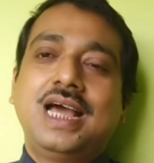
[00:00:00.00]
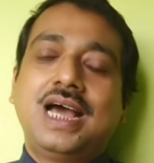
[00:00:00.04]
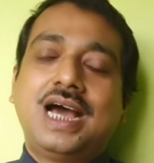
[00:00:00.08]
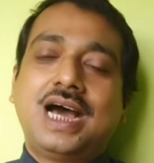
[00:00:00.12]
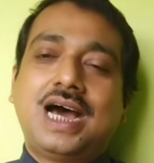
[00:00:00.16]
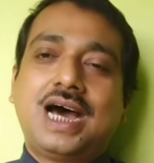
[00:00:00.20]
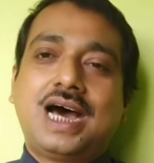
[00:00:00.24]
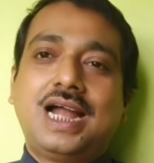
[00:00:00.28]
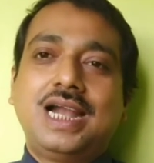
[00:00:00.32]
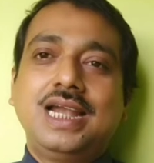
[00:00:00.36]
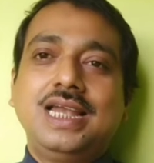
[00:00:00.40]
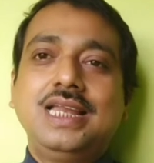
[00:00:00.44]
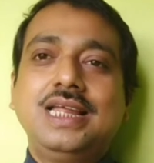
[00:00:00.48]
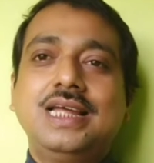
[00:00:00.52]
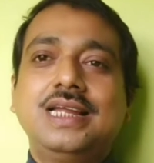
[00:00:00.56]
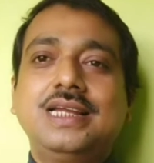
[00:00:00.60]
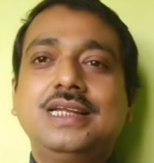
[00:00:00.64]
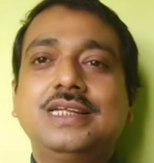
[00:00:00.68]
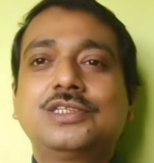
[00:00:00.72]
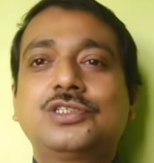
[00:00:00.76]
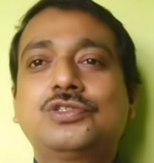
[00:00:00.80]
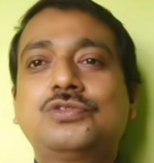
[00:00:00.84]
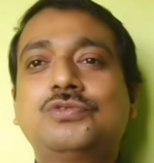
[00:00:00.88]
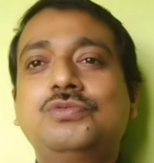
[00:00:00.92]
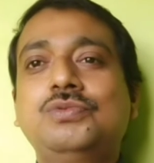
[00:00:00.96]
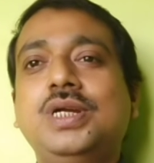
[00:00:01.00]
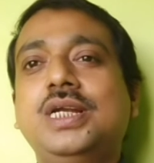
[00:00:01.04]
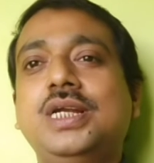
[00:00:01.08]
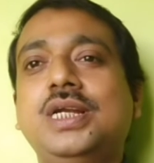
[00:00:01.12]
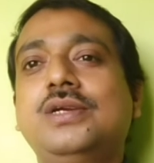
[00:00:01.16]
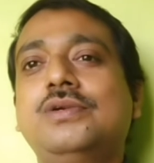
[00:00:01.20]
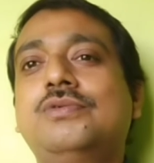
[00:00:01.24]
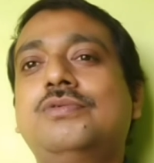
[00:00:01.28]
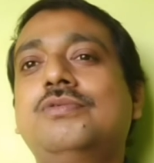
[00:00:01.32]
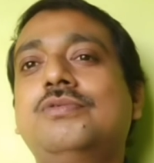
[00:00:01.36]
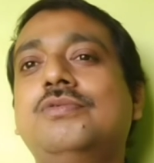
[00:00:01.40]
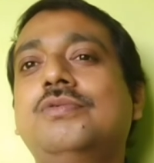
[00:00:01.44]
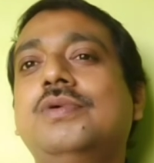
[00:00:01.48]
Earlier, the
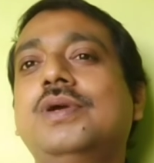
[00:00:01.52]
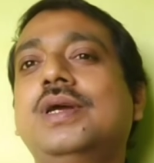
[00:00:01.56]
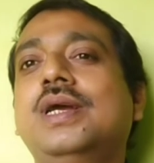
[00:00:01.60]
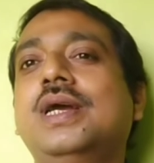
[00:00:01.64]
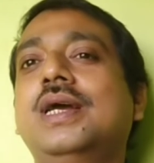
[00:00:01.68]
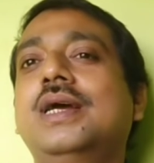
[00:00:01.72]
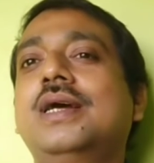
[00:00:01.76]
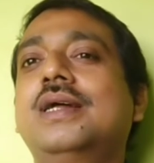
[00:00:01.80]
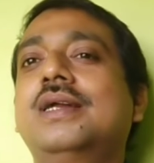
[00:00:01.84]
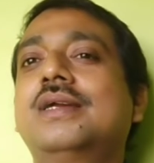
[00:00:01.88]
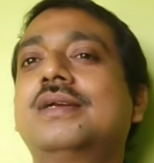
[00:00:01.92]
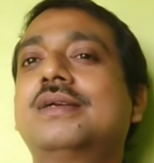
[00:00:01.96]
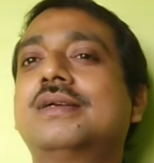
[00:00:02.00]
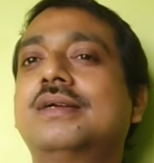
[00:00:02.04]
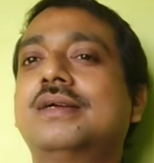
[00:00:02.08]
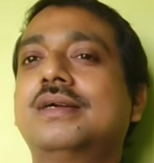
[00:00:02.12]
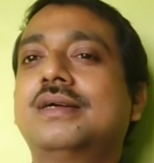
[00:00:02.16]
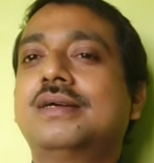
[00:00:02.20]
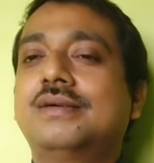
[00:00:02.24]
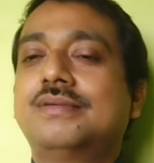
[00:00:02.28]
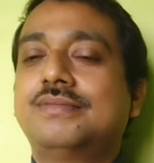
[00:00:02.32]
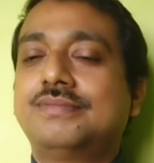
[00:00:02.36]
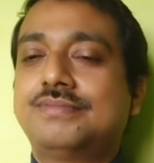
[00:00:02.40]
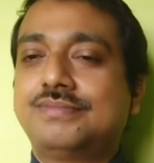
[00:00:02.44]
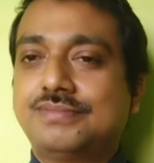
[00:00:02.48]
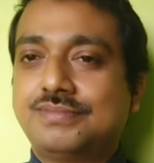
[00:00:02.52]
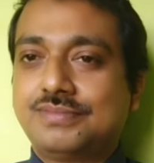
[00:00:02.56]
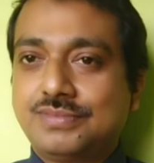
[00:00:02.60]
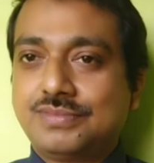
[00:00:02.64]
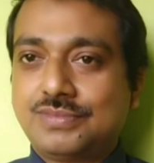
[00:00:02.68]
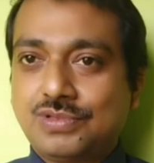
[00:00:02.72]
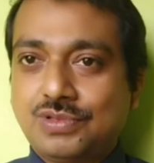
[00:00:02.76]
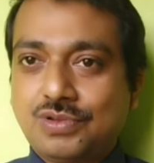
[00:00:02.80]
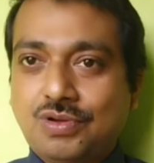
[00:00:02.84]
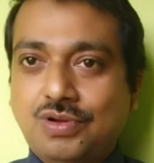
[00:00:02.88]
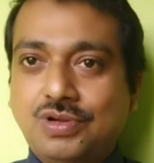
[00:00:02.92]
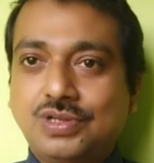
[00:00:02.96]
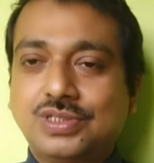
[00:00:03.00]
students who were
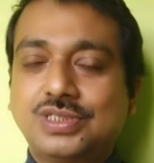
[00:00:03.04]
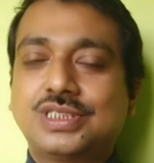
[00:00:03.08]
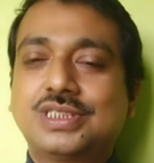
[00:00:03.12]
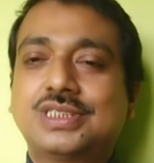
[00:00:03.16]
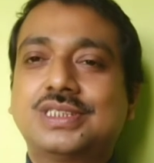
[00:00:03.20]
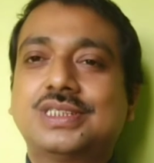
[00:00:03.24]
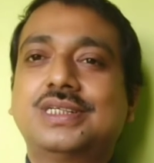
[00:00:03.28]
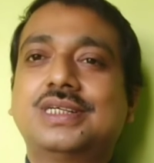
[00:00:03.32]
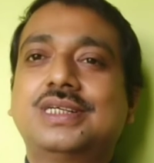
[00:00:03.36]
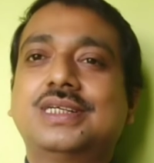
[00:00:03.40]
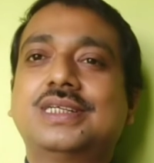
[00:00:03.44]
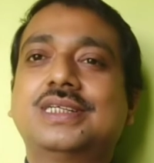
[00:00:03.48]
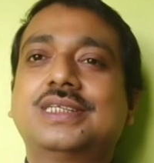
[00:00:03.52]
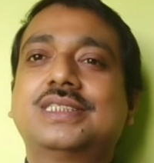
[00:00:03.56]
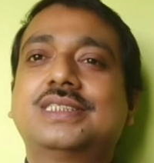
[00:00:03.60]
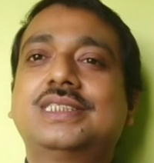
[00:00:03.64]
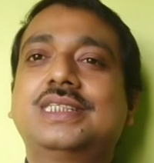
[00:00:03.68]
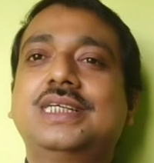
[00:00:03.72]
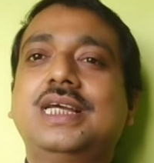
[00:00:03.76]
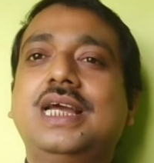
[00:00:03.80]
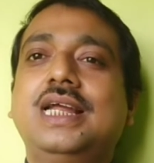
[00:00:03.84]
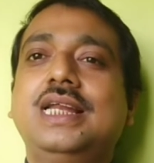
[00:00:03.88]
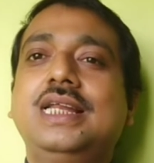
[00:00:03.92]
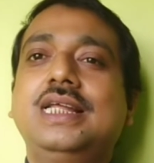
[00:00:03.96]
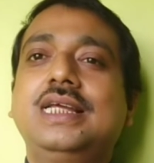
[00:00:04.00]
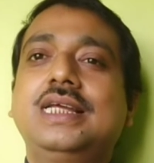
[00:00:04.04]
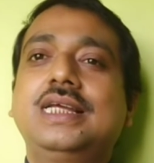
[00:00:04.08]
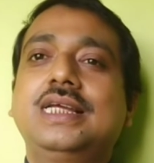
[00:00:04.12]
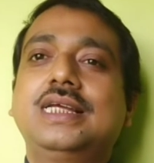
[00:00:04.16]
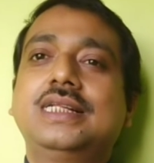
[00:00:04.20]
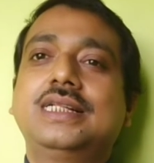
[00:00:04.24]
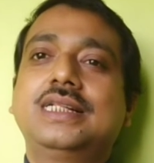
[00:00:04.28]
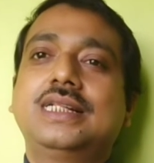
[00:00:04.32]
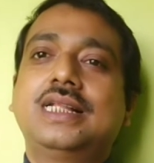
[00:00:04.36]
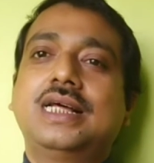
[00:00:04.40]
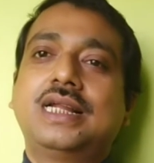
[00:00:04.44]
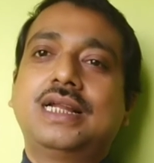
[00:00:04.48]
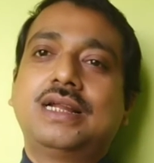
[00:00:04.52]
not sharing
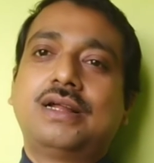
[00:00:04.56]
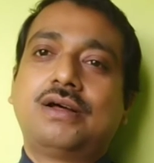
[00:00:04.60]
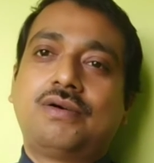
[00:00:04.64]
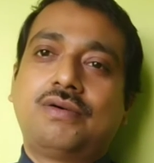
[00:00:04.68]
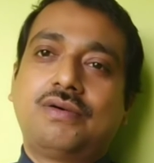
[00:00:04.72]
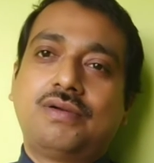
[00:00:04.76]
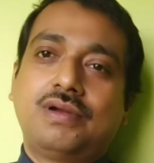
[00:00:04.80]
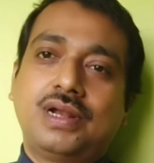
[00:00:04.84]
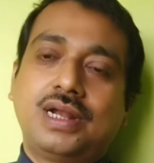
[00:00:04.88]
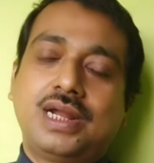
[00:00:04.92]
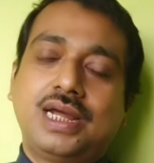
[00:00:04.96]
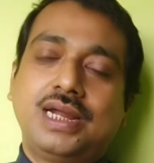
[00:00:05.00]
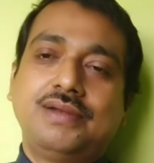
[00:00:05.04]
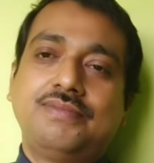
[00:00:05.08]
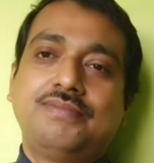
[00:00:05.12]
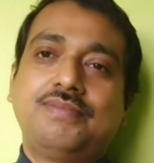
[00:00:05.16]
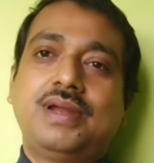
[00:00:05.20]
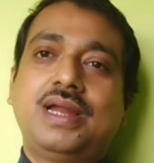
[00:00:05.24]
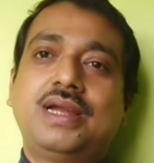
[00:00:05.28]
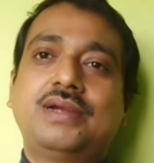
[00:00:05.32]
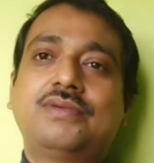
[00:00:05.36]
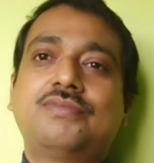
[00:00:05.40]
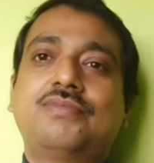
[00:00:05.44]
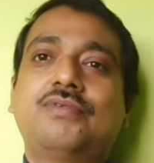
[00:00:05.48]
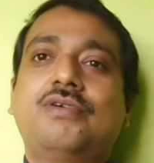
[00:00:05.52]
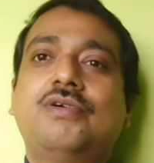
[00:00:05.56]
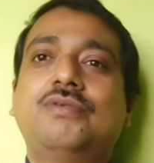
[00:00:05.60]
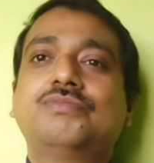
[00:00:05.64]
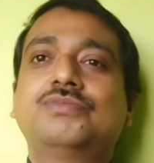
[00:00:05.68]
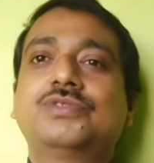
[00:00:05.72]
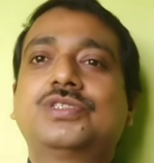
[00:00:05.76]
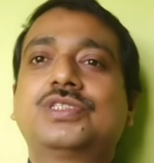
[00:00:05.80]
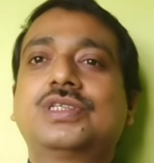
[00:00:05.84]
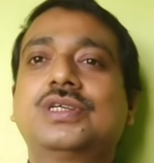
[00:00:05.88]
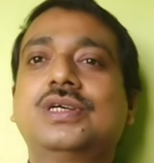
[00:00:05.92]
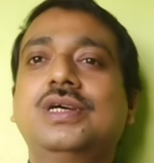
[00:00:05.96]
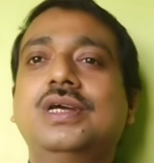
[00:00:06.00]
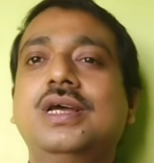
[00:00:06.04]
the online
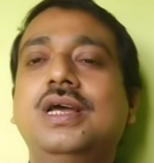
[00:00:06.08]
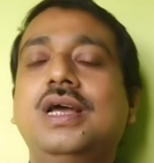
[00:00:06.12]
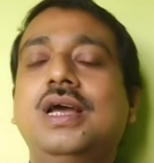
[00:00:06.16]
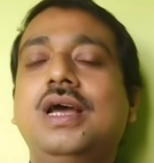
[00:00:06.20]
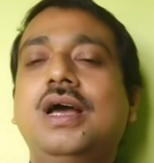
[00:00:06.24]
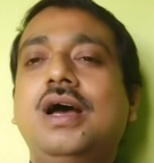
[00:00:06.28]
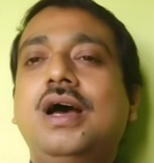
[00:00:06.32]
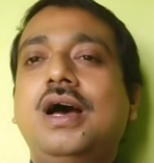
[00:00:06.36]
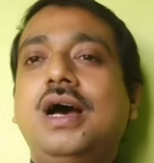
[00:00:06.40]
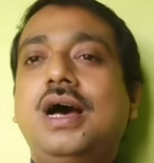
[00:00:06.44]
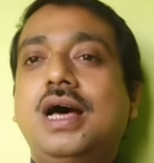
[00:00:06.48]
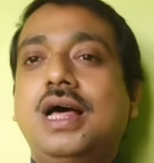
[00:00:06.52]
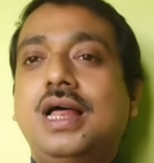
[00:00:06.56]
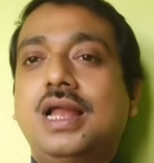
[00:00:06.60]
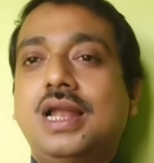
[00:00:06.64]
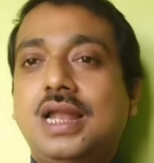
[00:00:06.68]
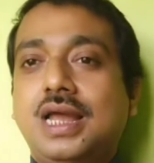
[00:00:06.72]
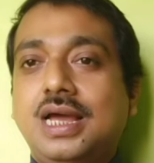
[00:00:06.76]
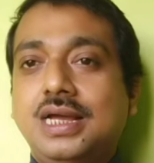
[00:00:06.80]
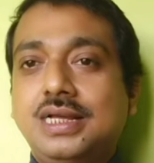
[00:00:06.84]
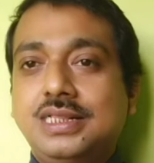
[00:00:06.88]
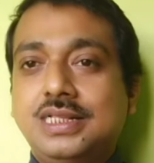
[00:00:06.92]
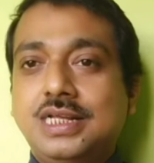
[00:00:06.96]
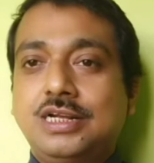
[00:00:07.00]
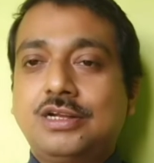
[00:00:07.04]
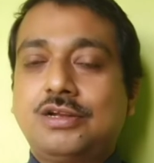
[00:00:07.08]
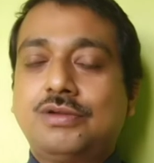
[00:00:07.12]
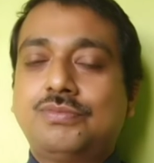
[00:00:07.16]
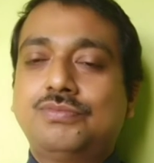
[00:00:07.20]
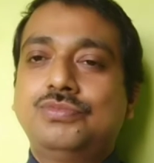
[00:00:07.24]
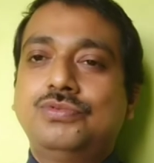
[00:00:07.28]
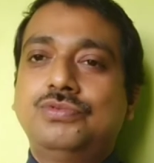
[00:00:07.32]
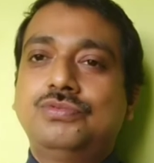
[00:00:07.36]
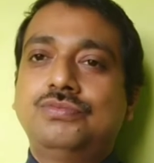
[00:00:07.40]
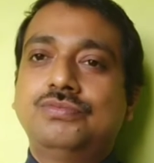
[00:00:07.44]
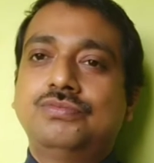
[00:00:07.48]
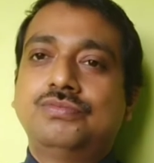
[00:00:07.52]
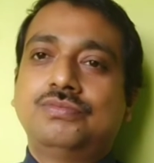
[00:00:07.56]
platforms like that
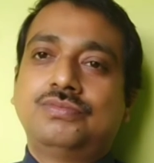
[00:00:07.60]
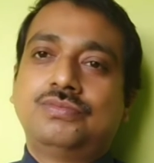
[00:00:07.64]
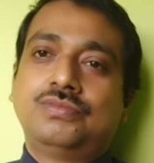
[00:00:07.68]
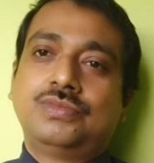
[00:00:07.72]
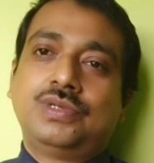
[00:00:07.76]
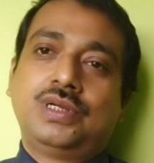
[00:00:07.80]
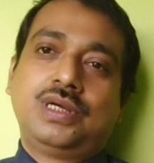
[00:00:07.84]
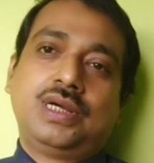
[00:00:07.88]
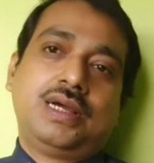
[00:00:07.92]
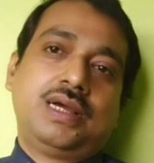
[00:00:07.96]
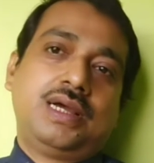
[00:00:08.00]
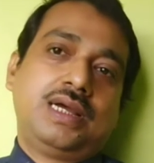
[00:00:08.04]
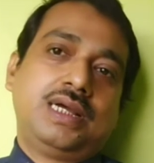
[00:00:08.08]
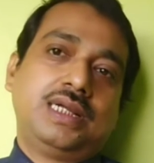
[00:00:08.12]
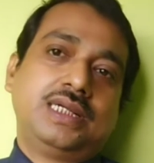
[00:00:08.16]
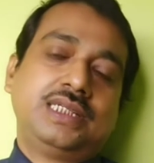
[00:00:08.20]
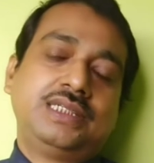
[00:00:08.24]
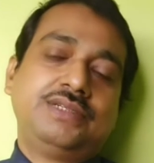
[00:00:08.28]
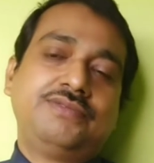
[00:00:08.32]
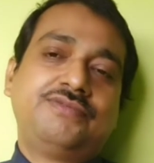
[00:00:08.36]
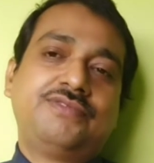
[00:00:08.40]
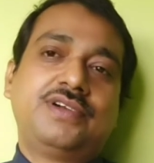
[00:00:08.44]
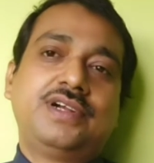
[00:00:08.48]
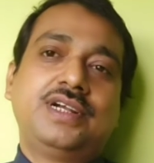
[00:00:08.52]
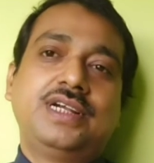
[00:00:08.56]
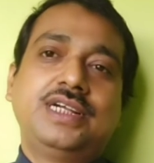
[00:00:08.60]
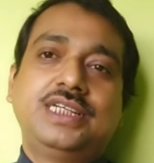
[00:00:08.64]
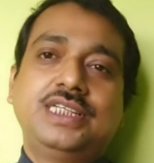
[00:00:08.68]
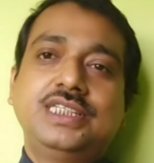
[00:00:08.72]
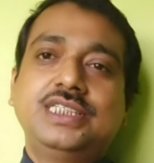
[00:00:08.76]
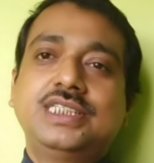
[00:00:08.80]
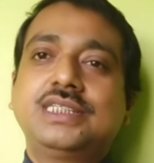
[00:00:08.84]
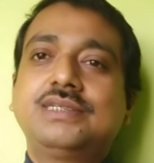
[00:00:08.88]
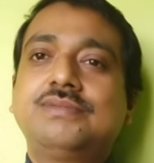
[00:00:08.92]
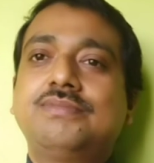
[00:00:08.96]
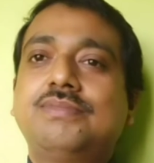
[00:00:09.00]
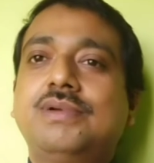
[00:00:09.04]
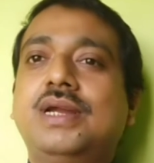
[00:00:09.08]
of different
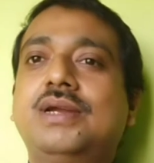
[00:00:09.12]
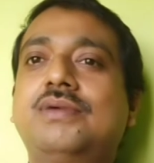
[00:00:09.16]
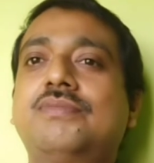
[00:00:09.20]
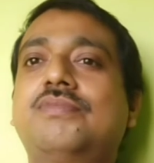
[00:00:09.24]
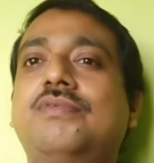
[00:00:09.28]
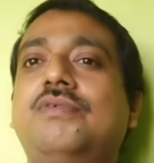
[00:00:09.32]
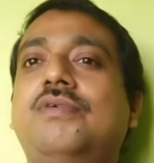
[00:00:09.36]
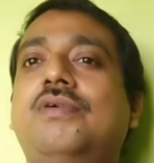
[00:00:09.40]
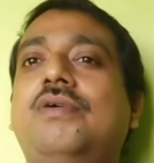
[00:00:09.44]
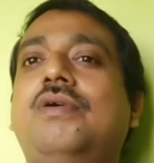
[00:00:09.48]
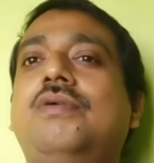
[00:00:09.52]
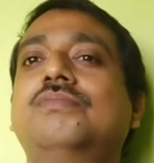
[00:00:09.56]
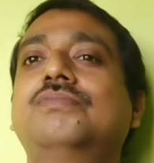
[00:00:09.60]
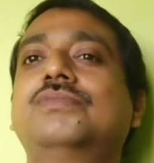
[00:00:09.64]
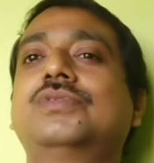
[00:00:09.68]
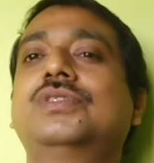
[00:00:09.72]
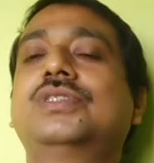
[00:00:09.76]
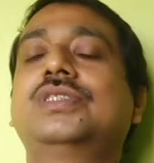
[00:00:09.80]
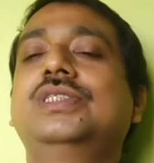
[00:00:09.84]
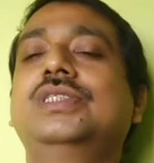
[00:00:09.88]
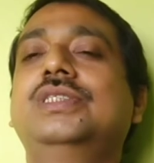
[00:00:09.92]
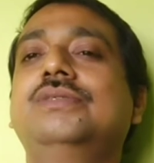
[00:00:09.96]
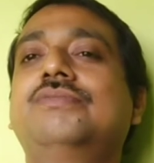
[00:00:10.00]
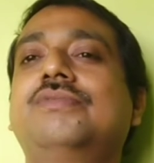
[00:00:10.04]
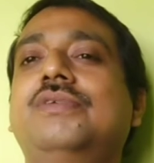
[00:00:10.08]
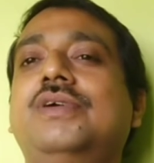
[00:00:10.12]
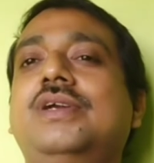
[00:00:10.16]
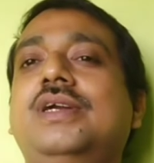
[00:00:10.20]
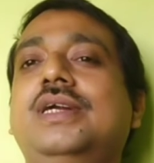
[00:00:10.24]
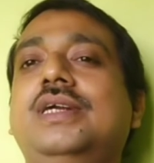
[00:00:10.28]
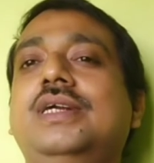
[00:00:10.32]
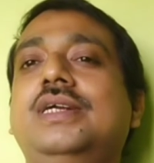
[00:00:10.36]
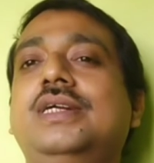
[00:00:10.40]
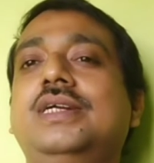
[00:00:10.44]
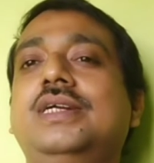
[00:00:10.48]
teaching platforms, different